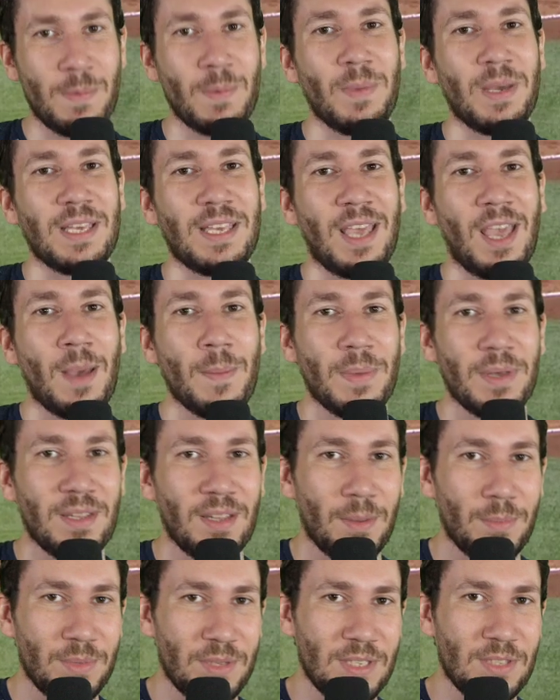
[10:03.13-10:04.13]
my gambit.
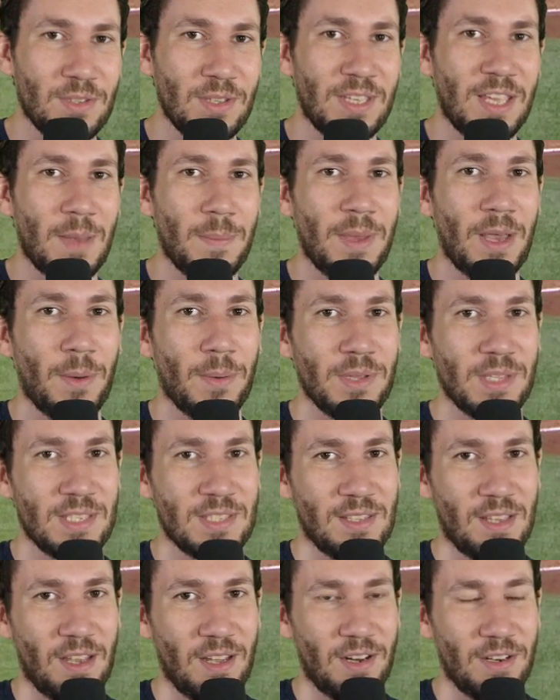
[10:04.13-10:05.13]
I'm, he's gonna get me out with a
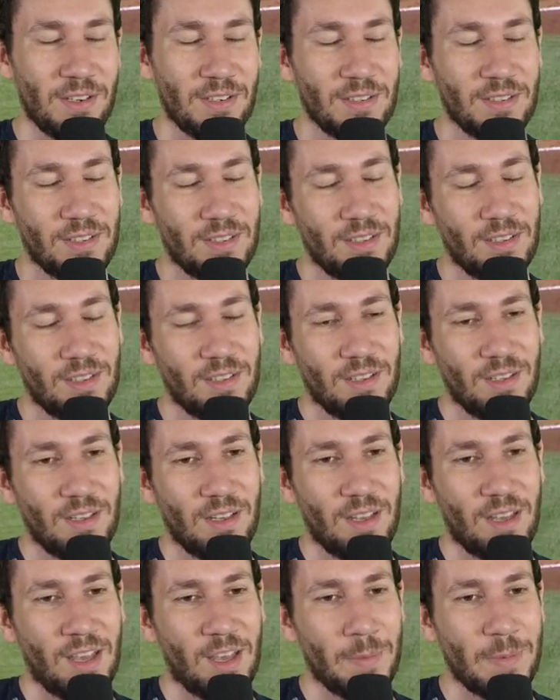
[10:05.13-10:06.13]
slider.
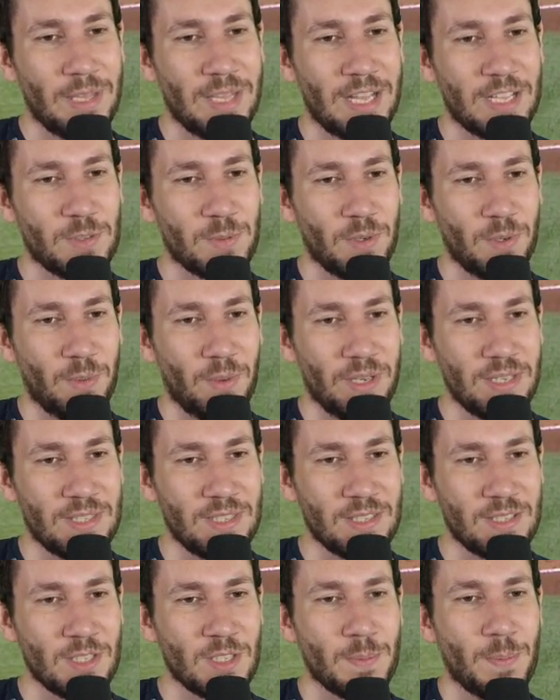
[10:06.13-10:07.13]
I mean, that's what it was.
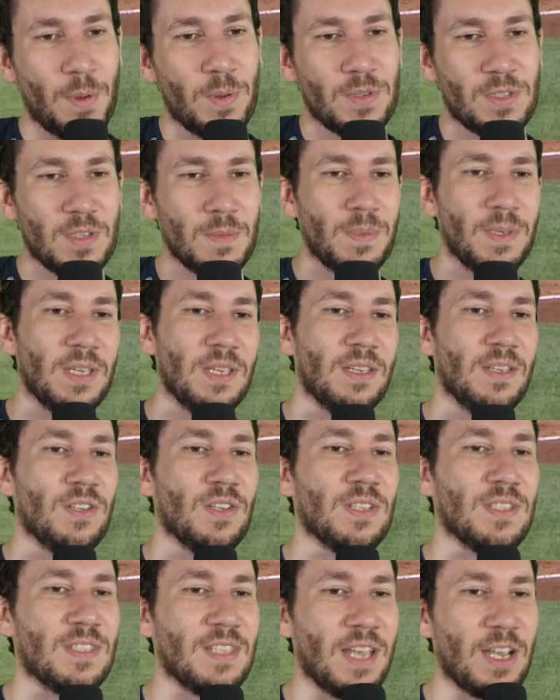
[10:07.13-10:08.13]
This is supposed to be. You can
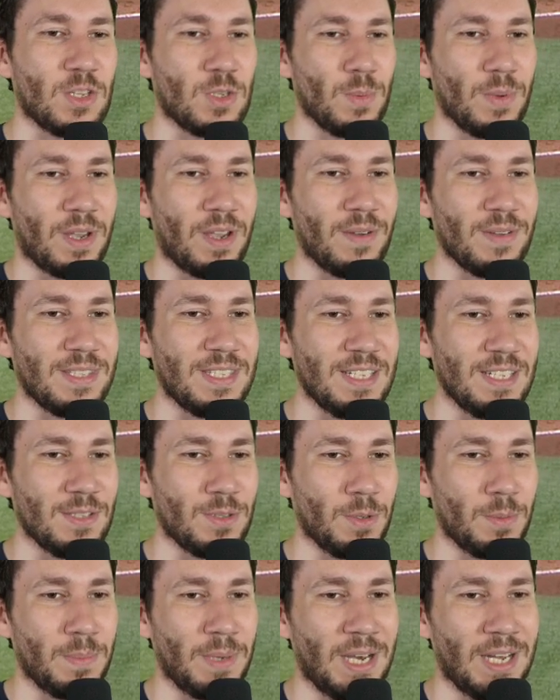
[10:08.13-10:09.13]
see actually where Caratini's whole
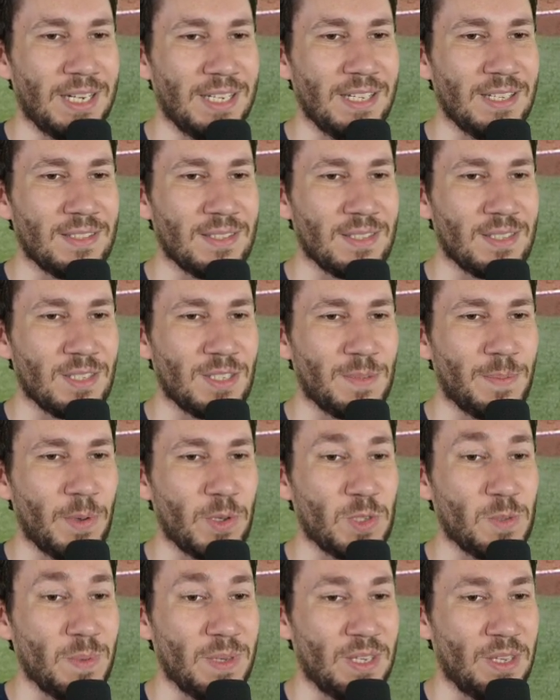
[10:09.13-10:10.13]
body is. This is supposed
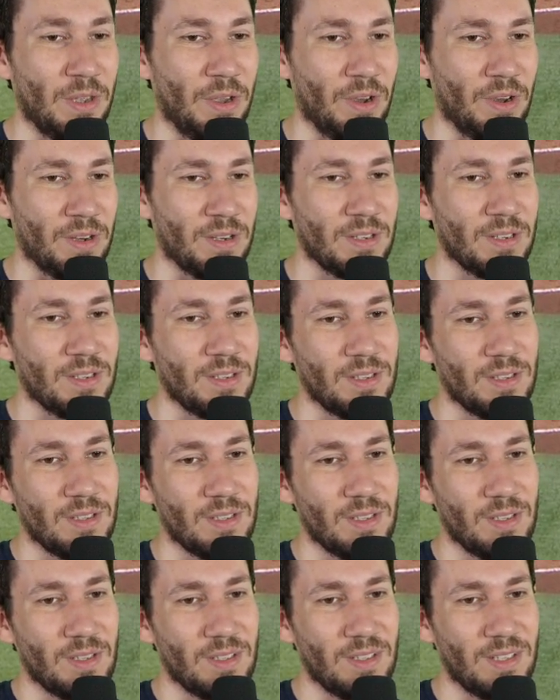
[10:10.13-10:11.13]
to be here,
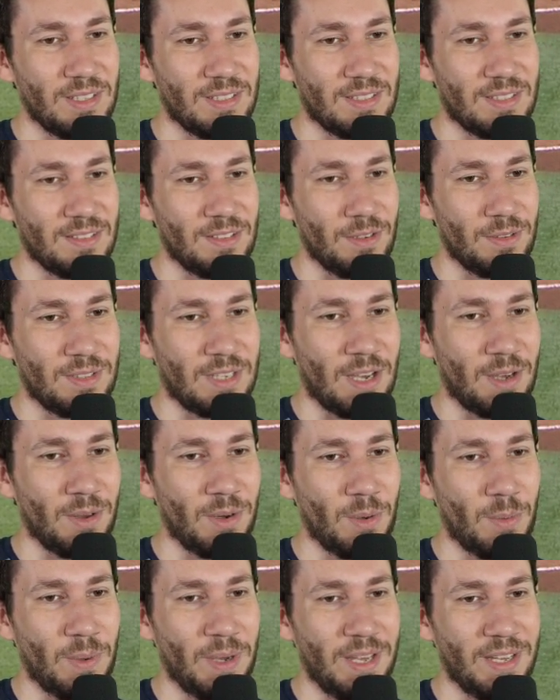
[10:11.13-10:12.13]
like you know, down and
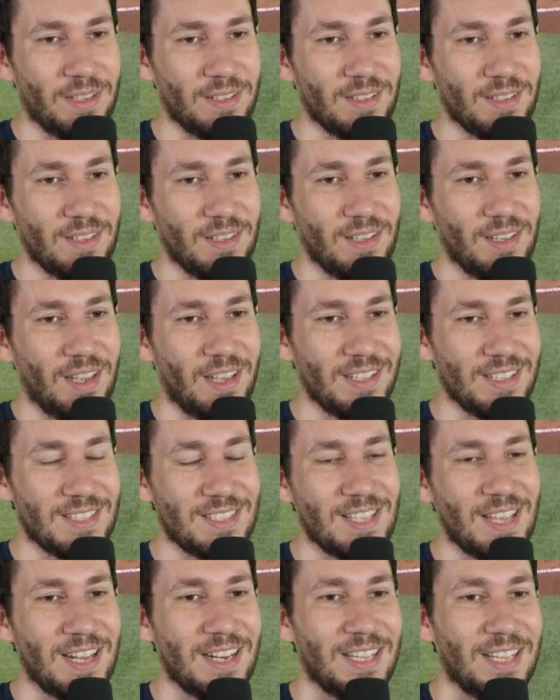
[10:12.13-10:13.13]
away. And
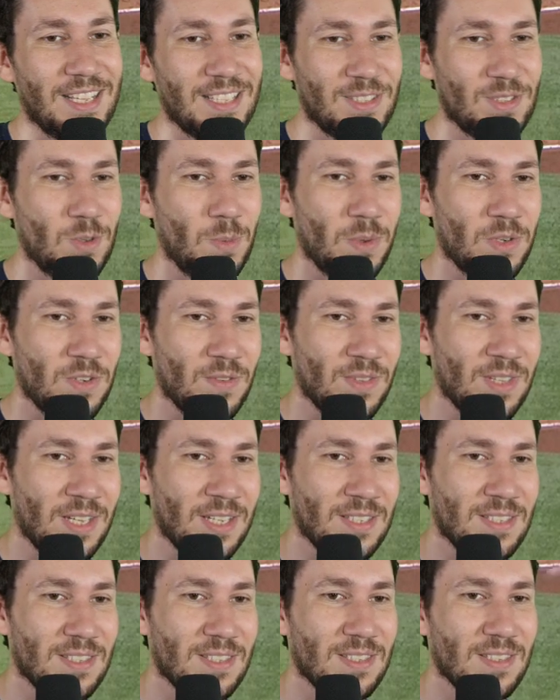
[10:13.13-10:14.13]
instead, he gets too much of
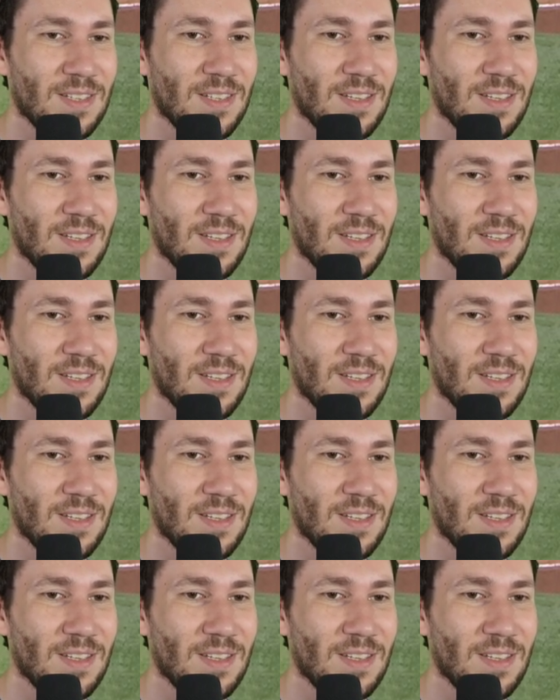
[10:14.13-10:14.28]
this.